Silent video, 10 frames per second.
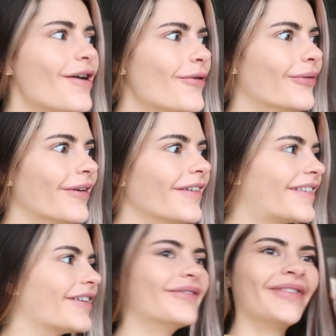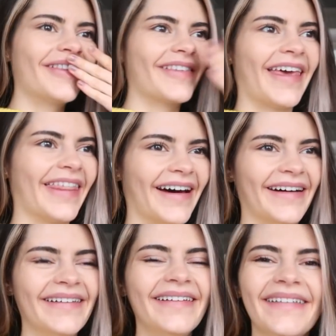No, don't say
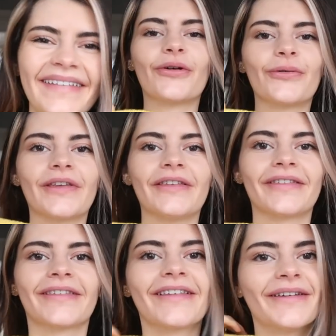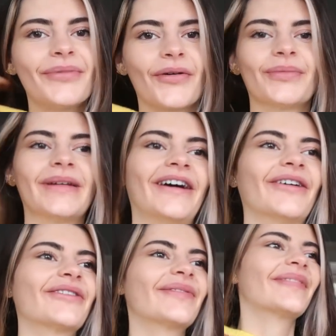that. Doing intros is impossibly
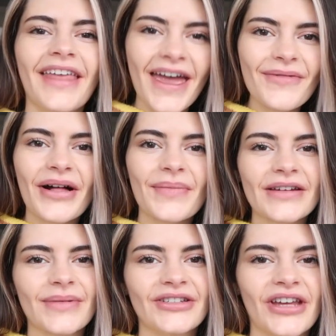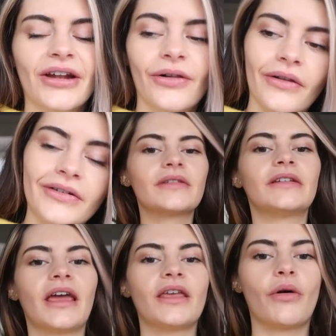hard. Hey, welcome back to my channel.
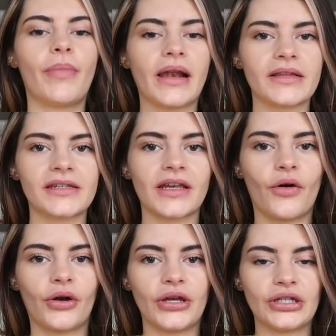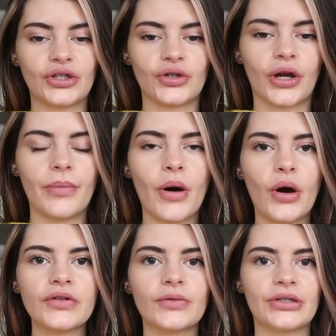Today you are balancing on a sugar
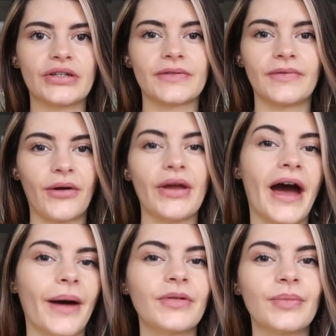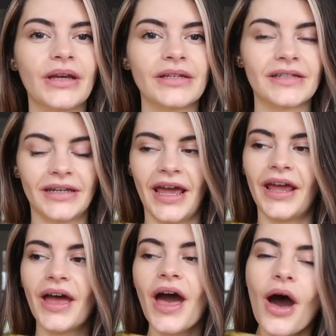pot, which is very apt because
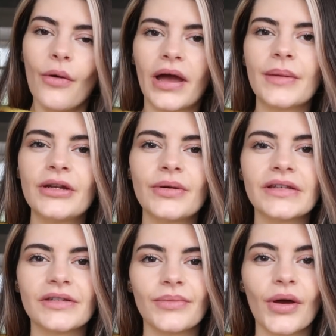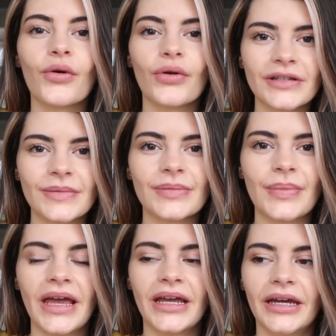today we're going to be doing some Christmas
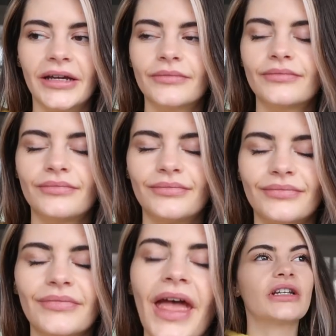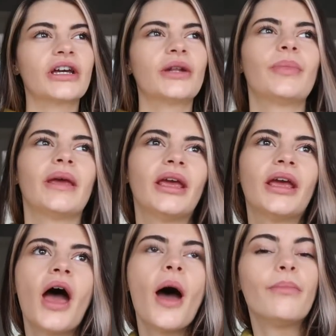baking. This video was originally going to
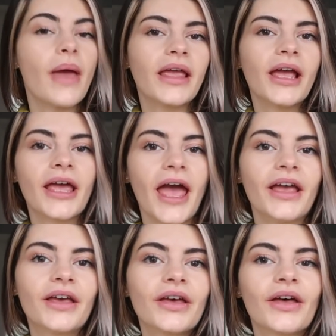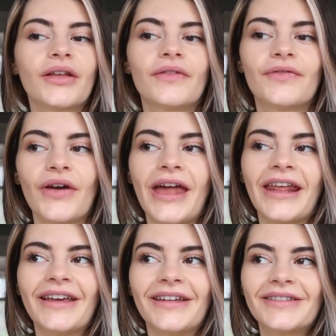be baking a cake for
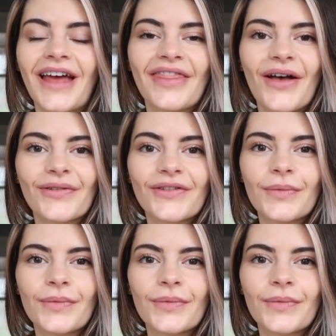hitting 10,000